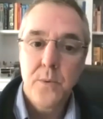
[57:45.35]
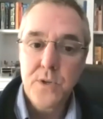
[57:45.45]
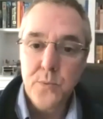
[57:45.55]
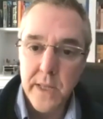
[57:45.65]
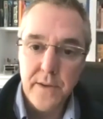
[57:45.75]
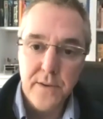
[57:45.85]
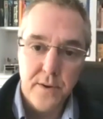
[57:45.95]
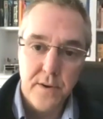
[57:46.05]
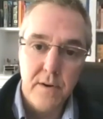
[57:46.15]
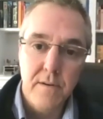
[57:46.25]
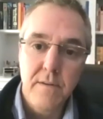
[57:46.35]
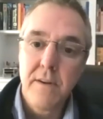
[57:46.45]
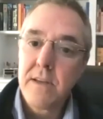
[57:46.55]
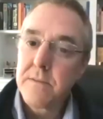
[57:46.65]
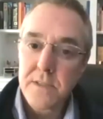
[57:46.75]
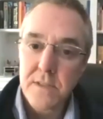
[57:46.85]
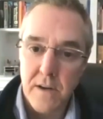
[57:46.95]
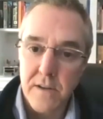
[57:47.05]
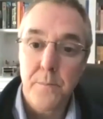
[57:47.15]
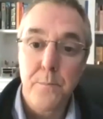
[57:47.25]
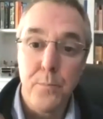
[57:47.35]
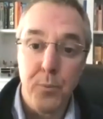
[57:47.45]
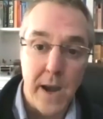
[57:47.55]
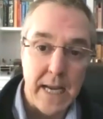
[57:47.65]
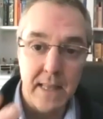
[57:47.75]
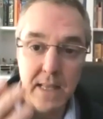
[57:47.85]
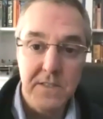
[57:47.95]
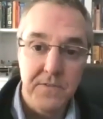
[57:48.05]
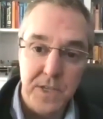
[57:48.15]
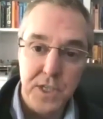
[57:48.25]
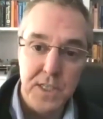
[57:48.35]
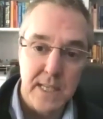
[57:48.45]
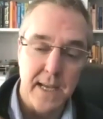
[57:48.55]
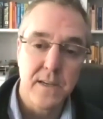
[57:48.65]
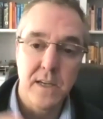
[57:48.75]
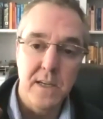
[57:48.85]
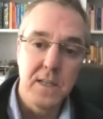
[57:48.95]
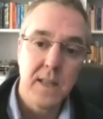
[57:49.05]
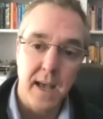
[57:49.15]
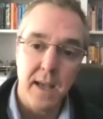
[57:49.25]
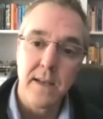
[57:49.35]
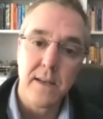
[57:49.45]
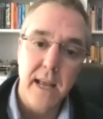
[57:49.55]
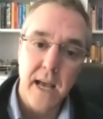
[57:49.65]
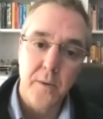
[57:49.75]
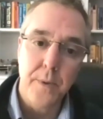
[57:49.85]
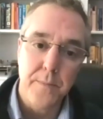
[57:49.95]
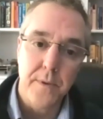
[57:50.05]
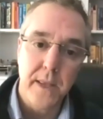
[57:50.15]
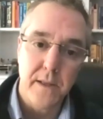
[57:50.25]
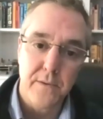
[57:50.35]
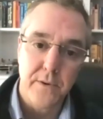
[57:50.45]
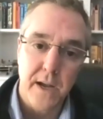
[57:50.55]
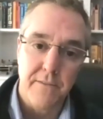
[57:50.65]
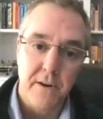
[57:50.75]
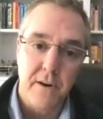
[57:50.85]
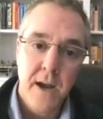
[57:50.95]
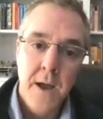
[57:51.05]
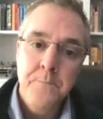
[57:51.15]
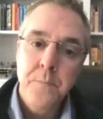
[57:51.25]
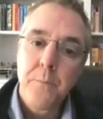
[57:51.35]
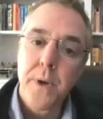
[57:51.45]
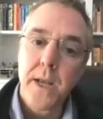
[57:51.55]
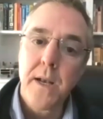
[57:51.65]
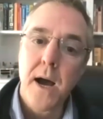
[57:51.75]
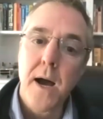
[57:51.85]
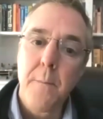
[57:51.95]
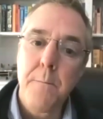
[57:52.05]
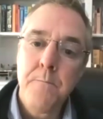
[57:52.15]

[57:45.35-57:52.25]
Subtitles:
which will in turn start to break this vicious cycle and help people heal and recover. But